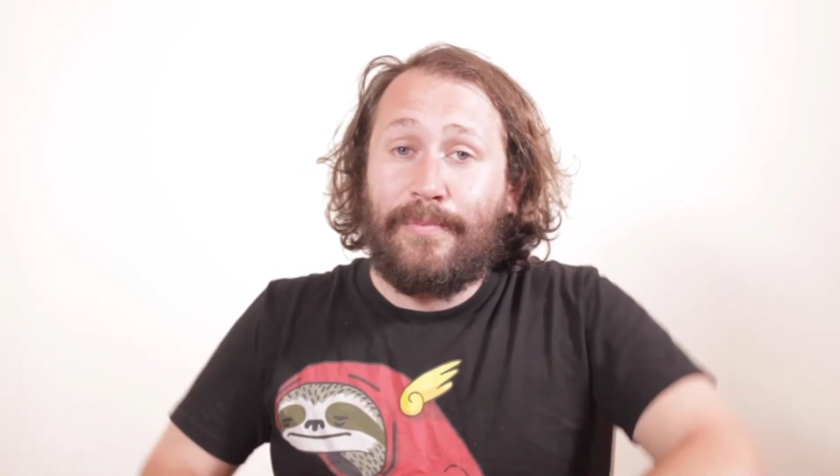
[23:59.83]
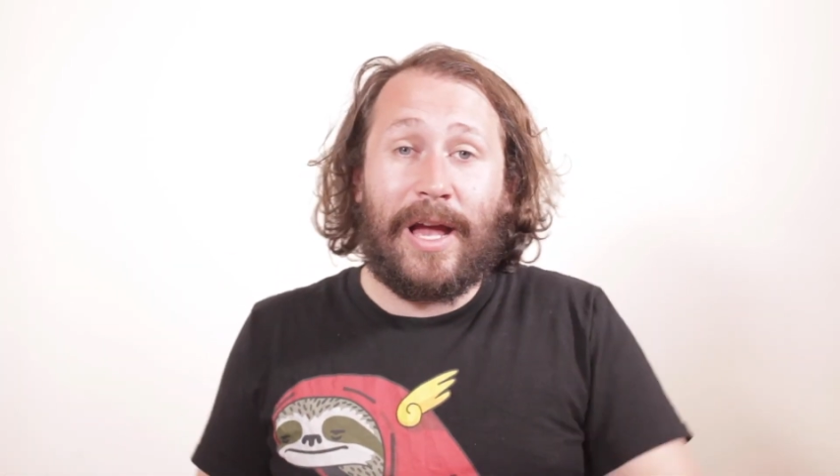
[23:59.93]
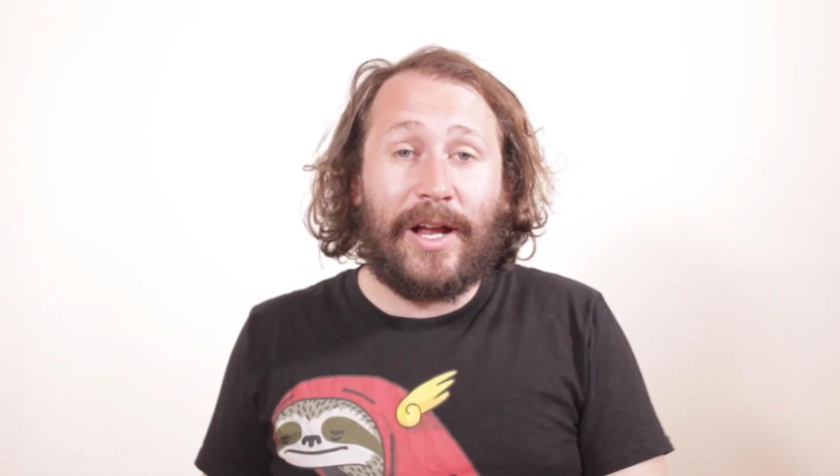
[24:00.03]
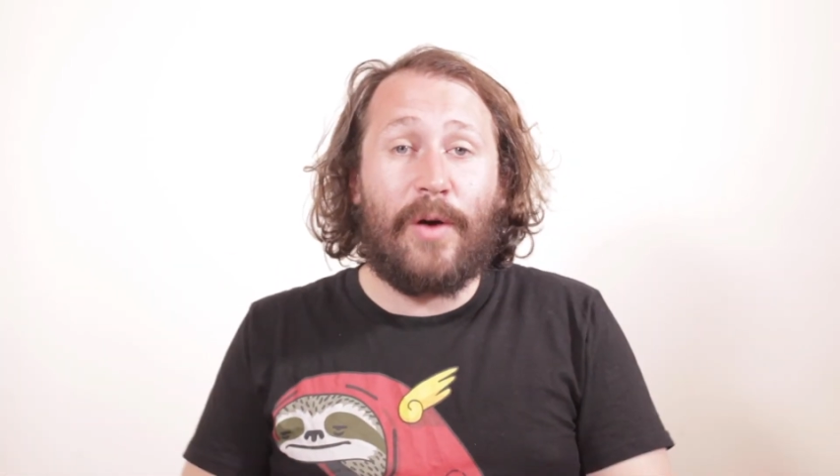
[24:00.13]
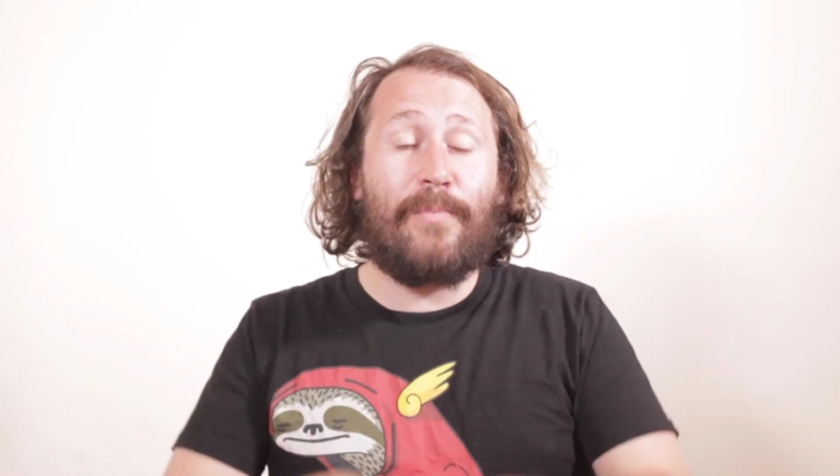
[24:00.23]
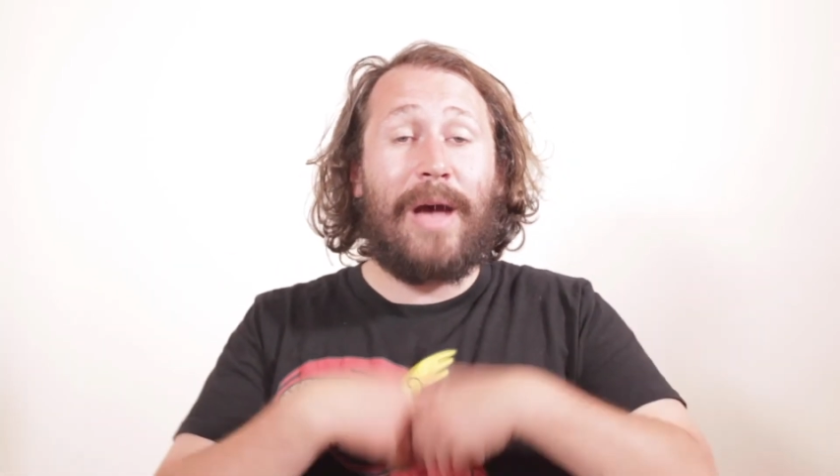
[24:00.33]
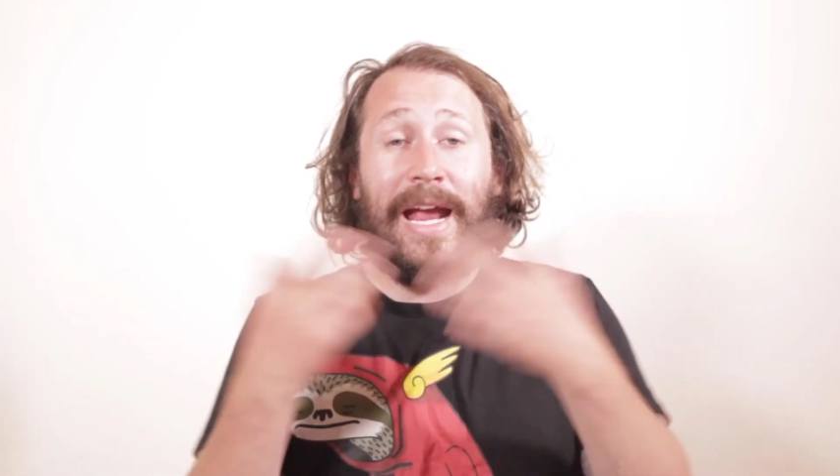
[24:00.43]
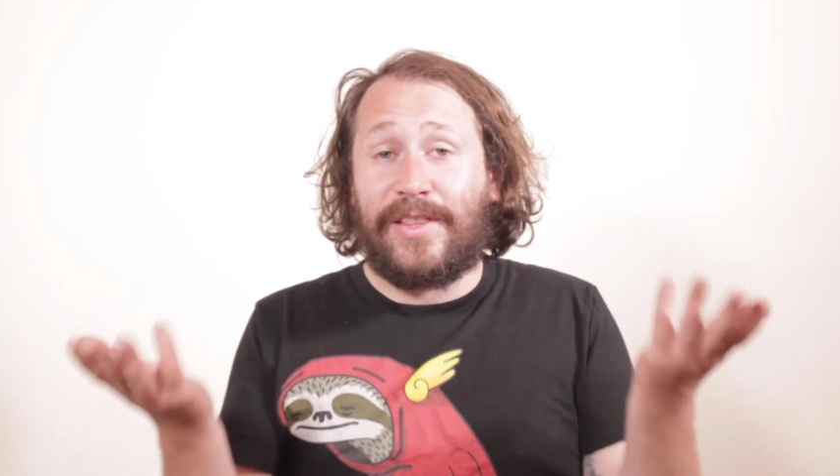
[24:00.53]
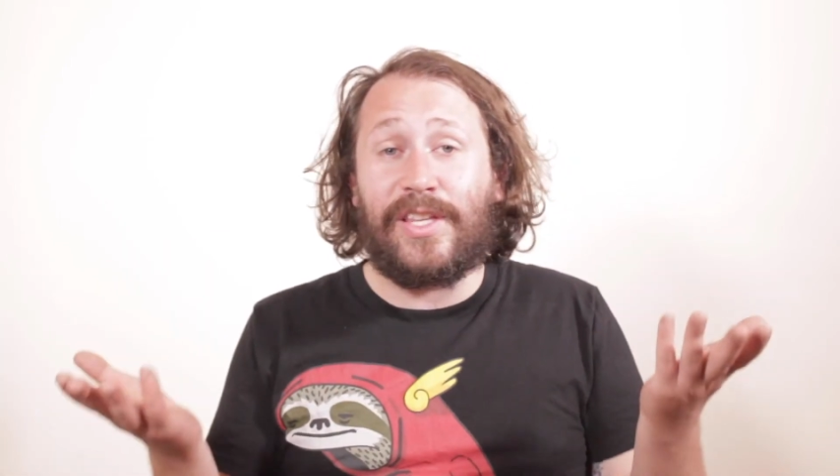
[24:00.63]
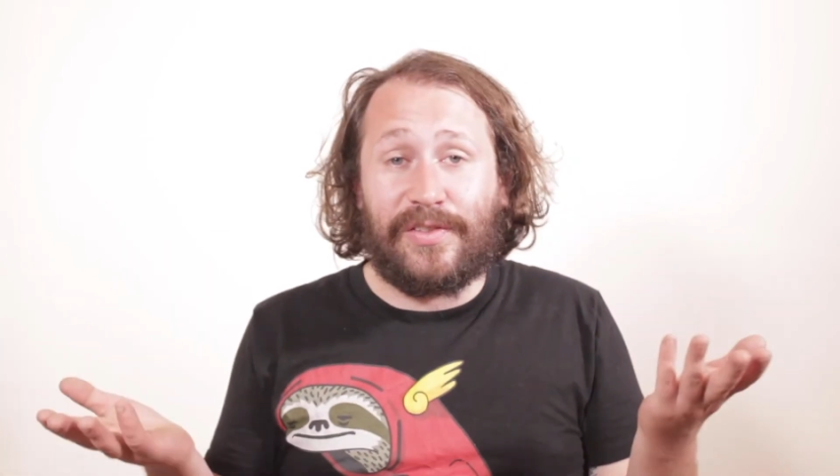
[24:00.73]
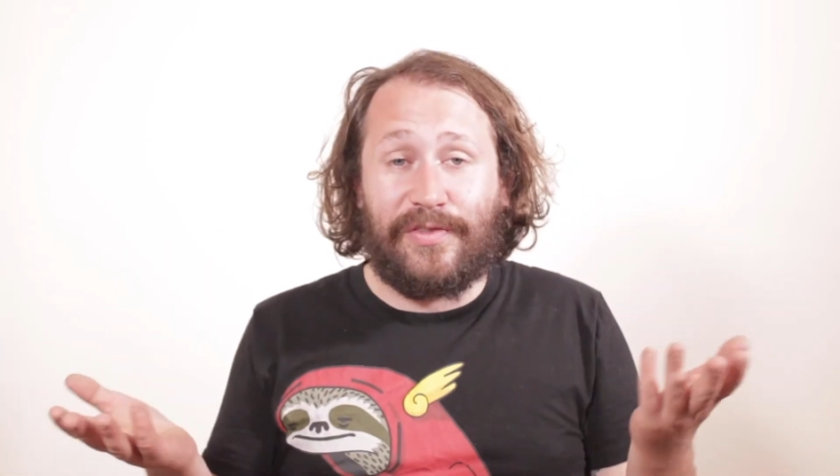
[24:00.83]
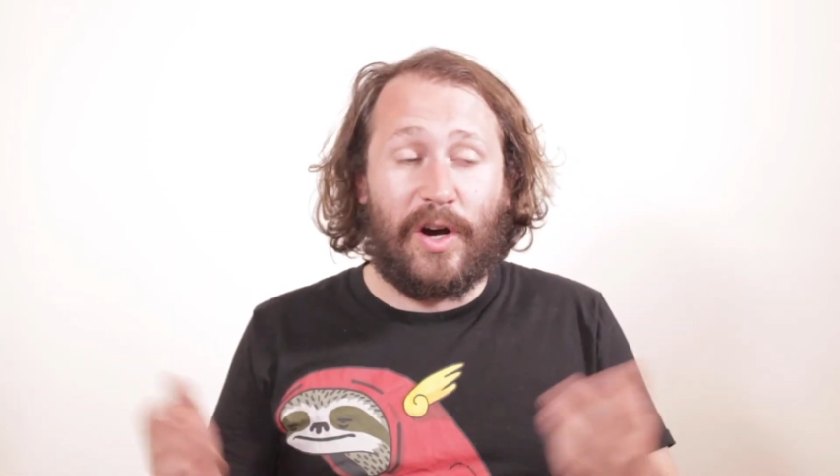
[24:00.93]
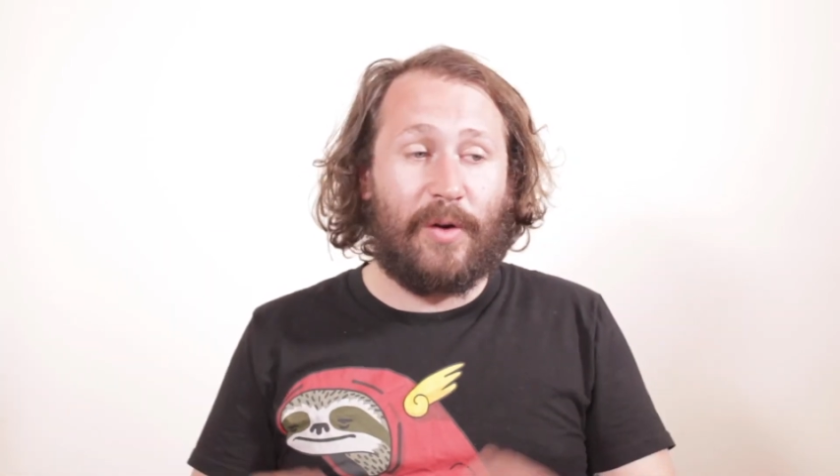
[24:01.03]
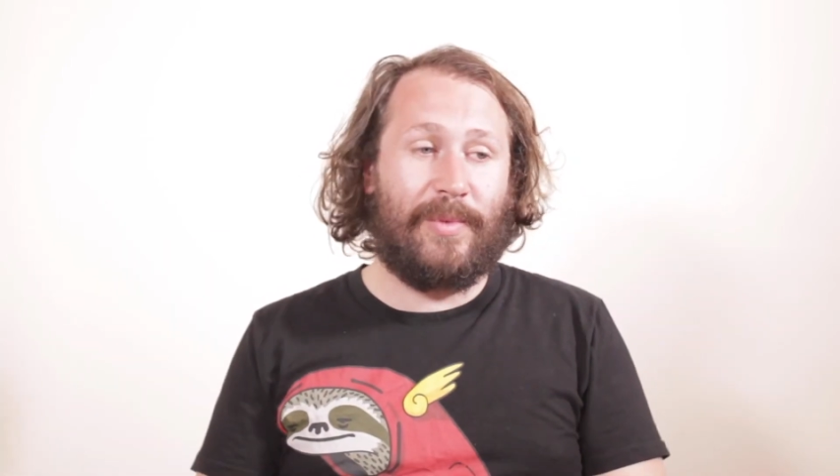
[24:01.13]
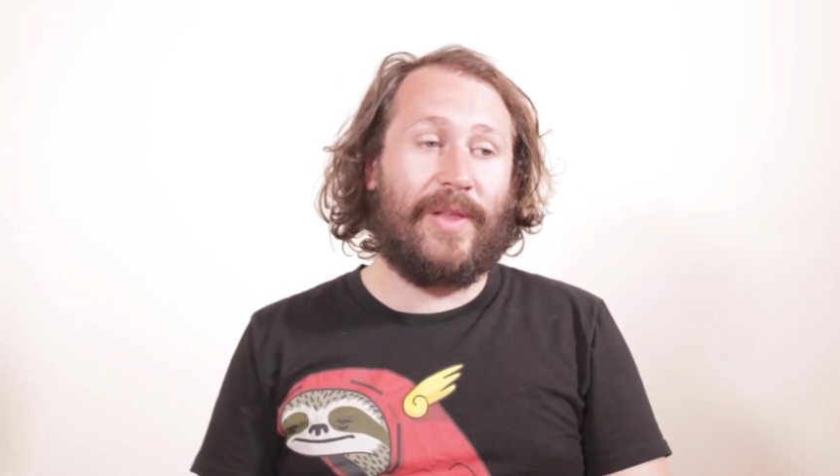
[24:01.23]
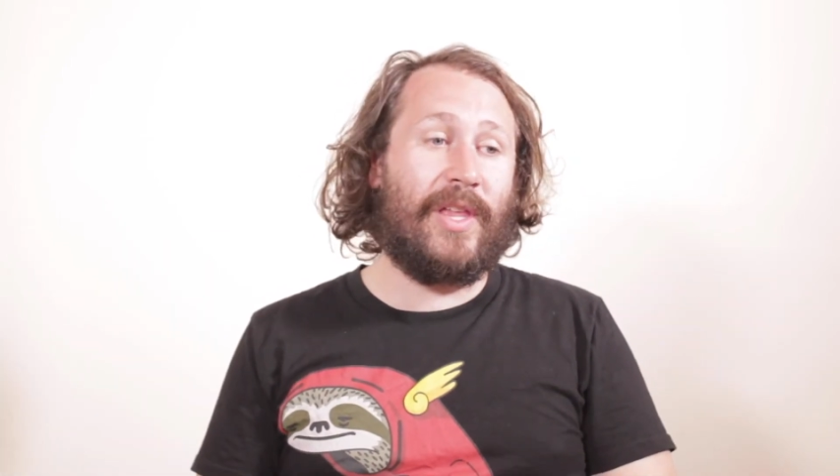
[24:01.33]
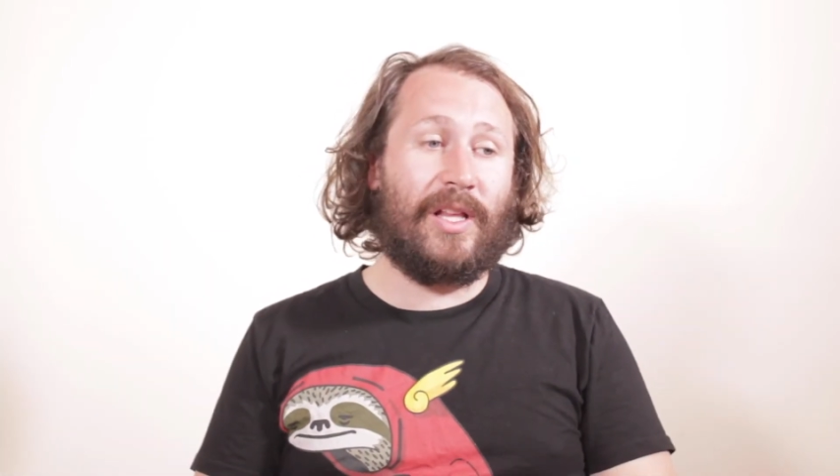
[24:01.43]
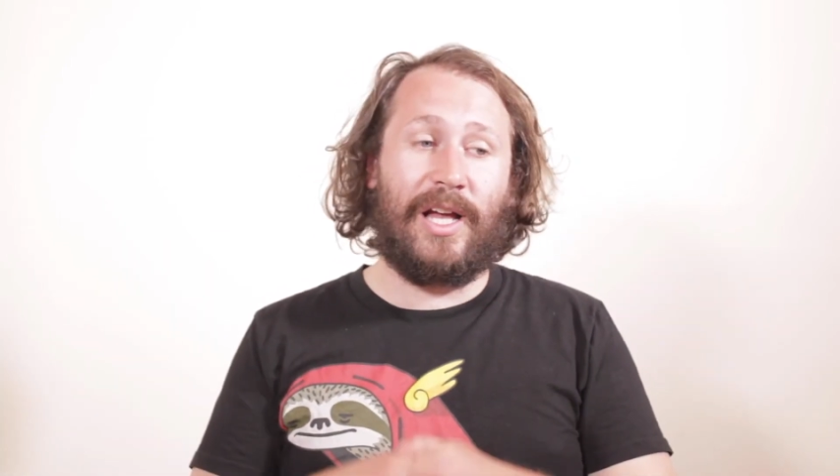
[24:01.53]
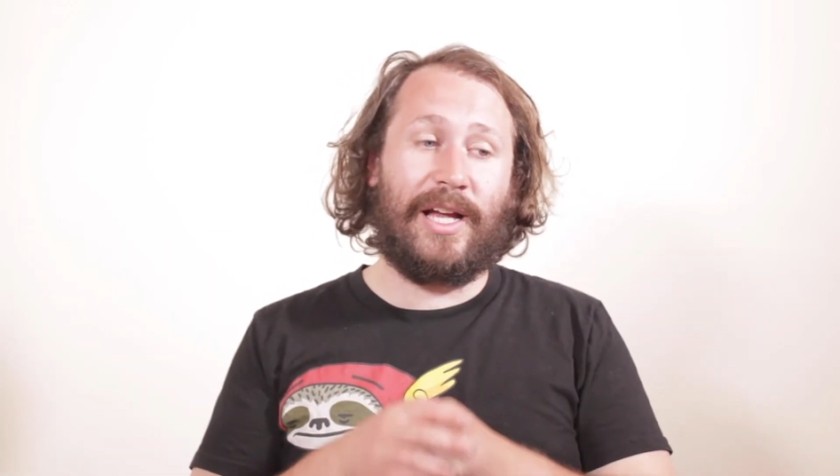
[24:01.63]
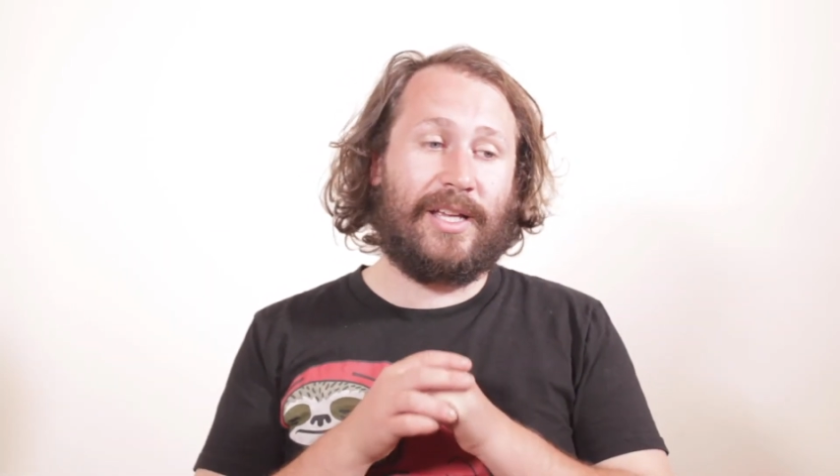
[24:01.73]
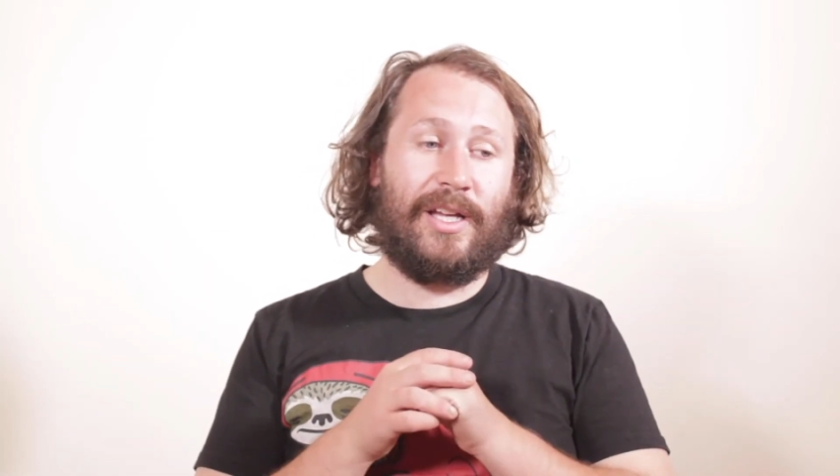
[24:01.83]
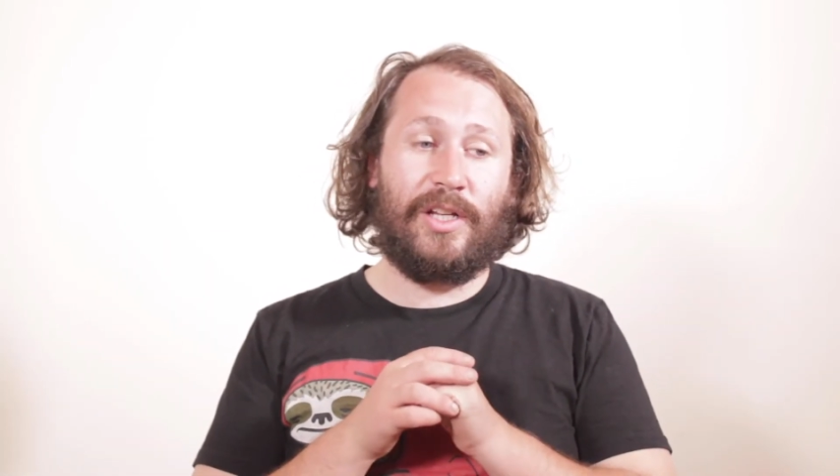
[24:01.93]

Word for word: make her make this film, and they're like,